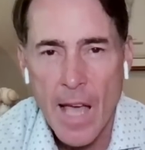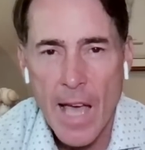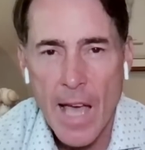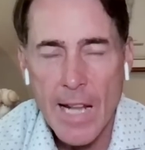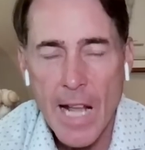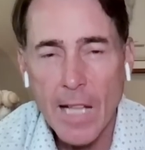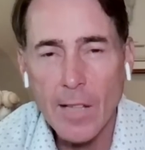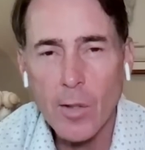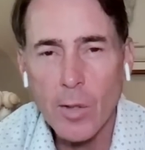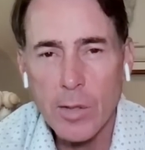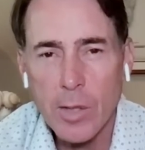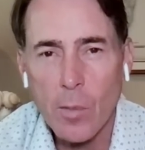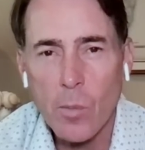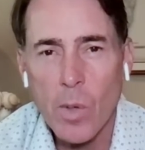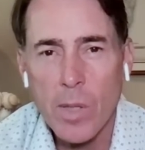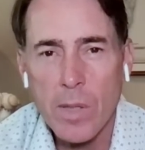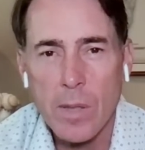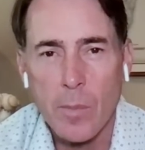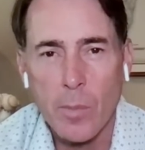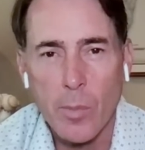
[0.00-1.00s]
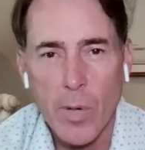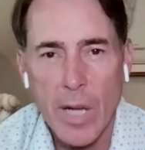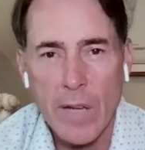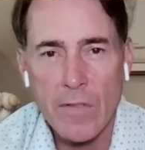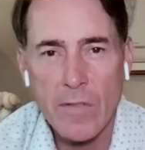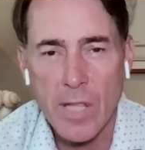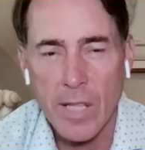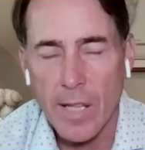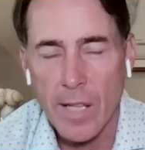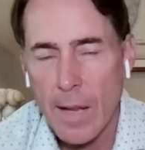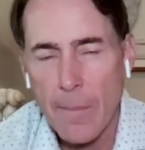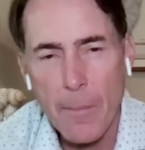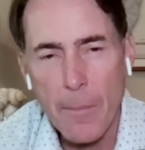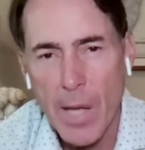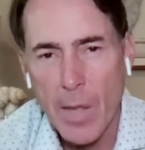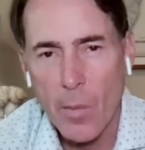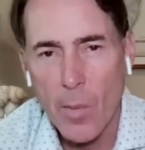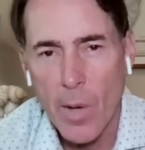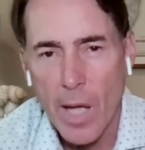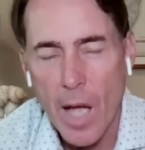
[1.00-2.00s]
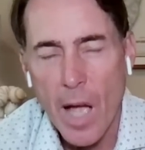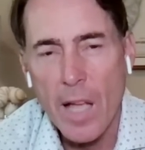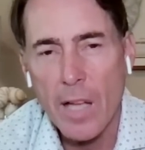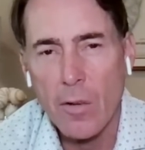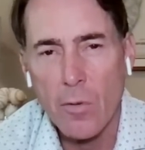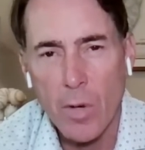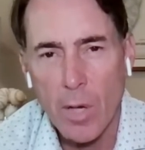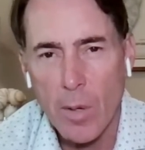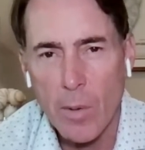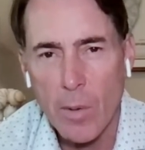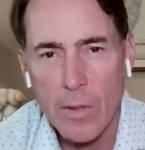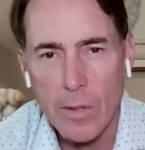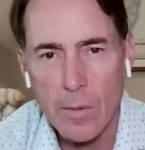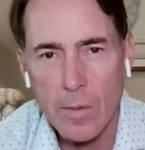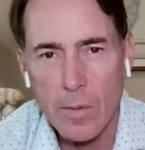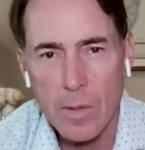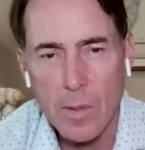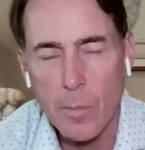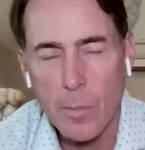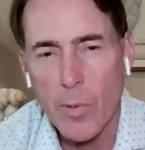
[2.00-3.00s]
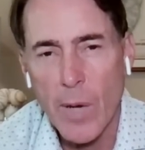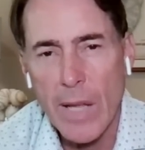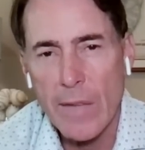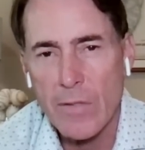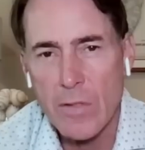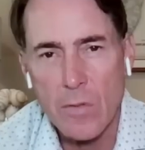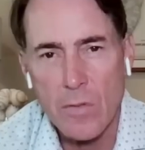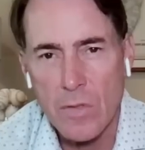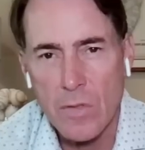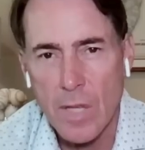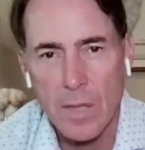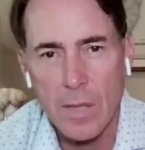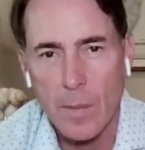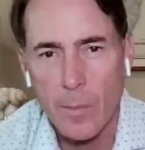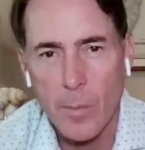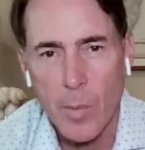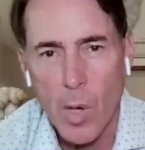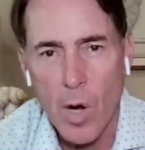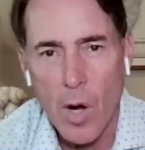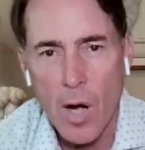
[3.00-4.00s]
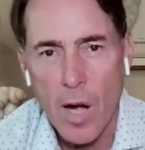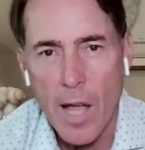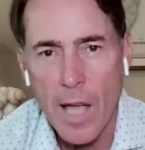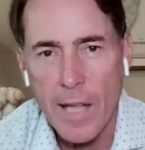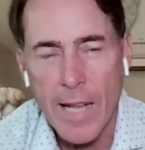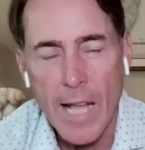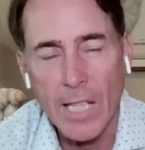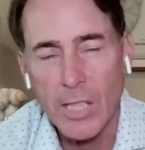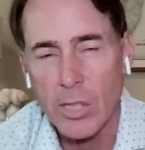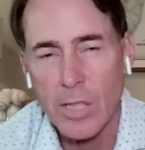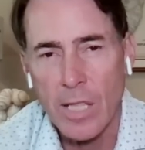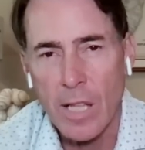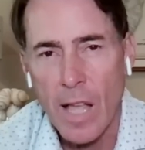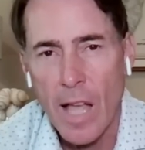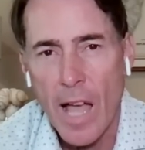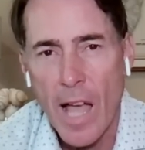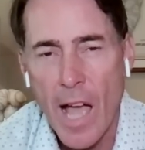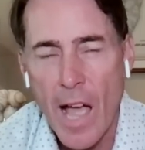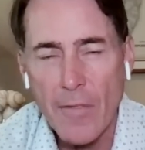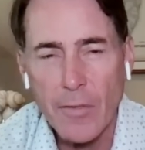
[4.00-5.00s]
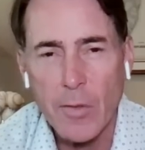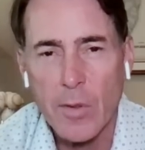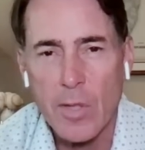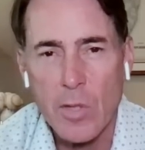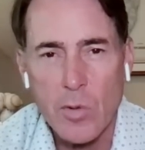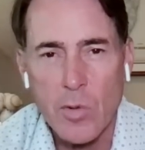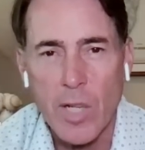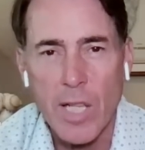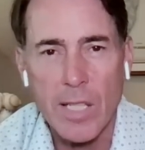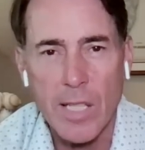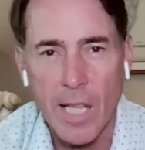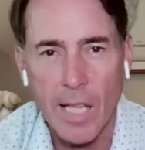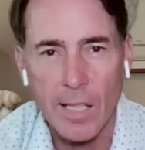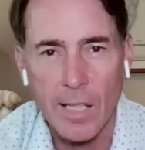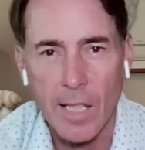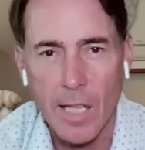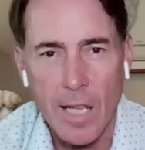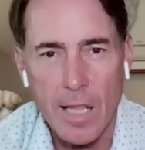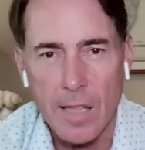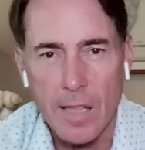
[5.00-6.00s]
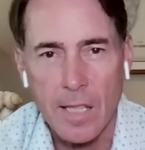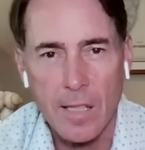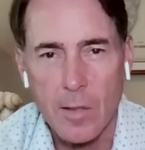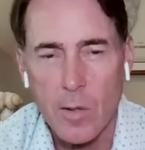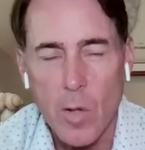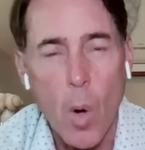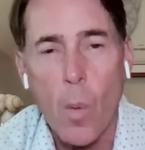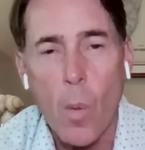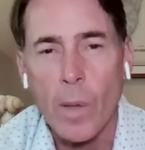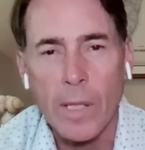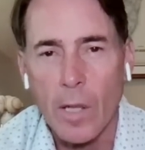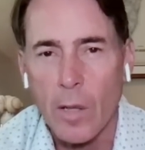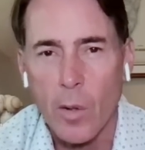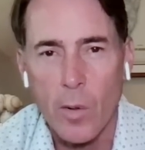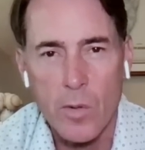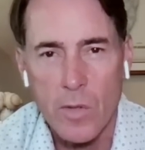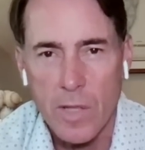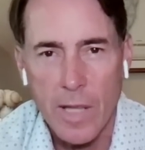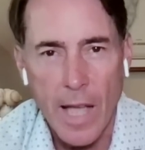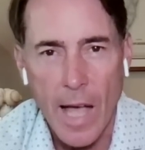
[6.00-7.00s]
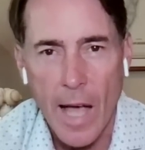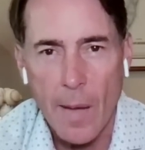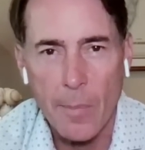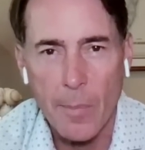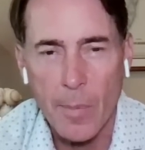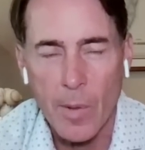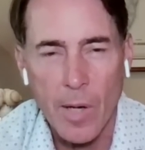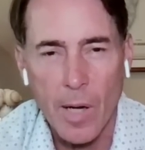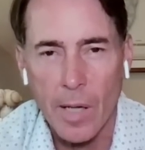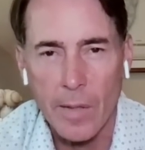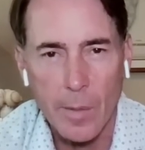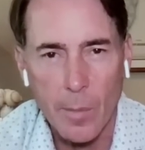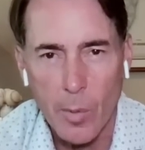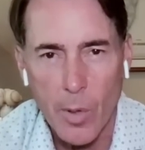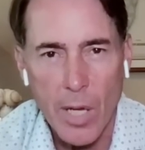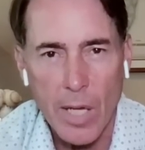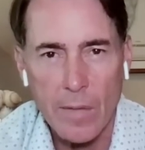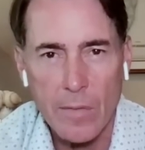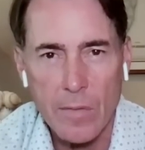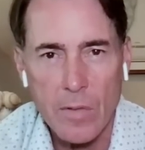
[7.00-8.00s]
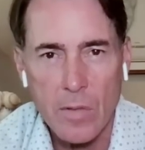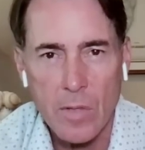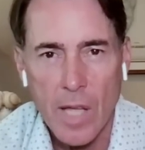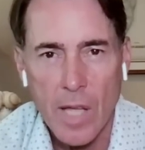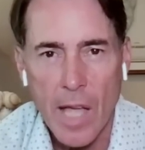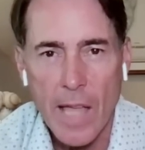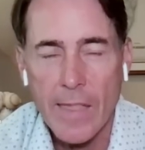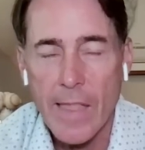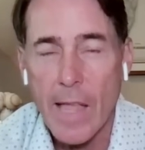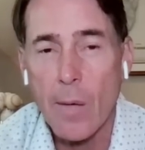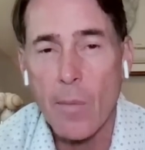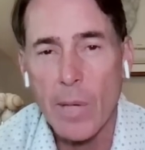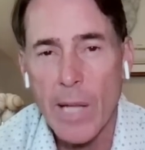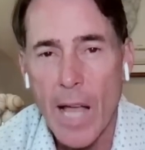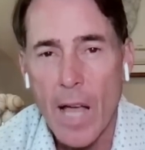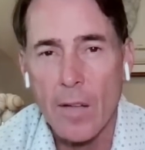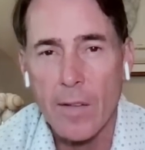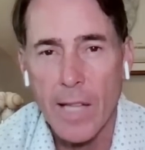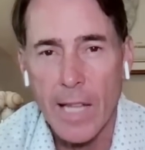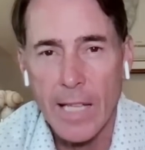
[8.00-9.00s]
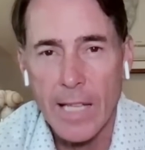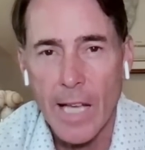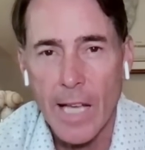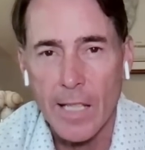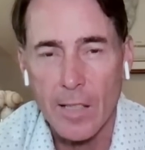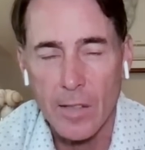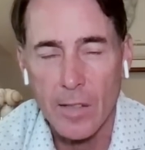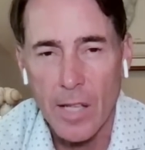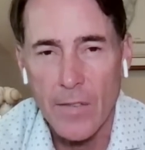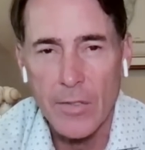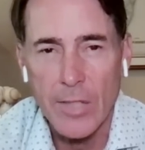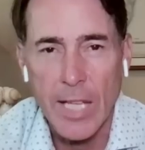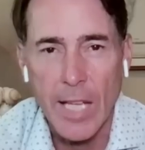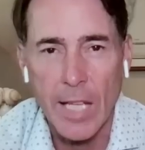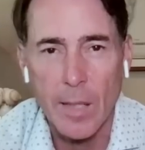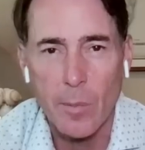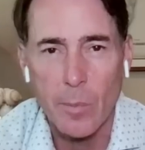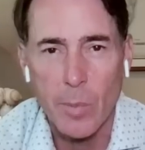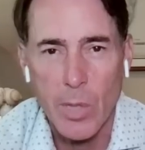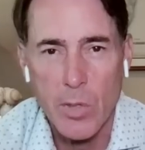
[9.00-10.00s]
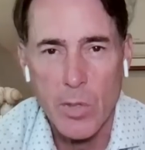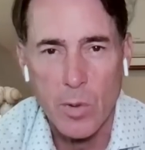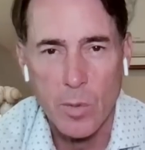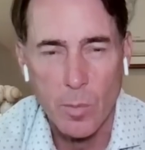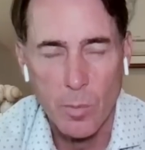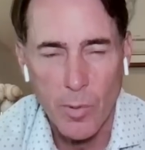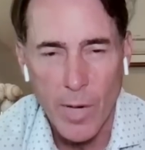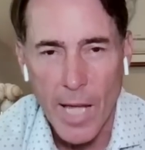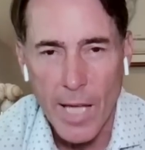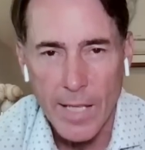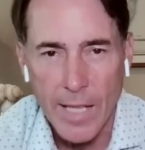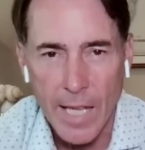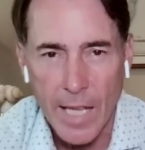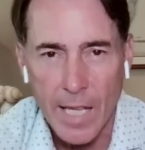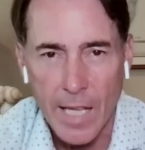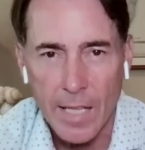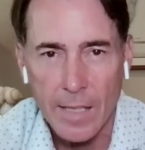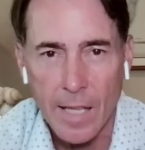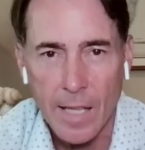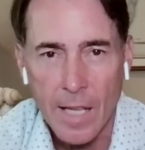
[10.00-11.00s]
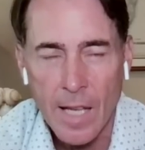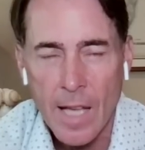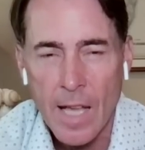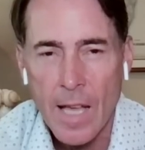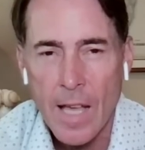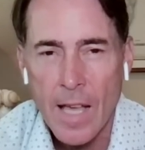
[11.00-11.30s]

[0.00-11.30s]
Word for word: And I looked at what the Braves did. And by the way, I agree with you. The Braves have set the bar. And actually, after the trade deadline, I think no one closed gap on the Braves. And they went out and they got a left handed pitcher, Brad Hand.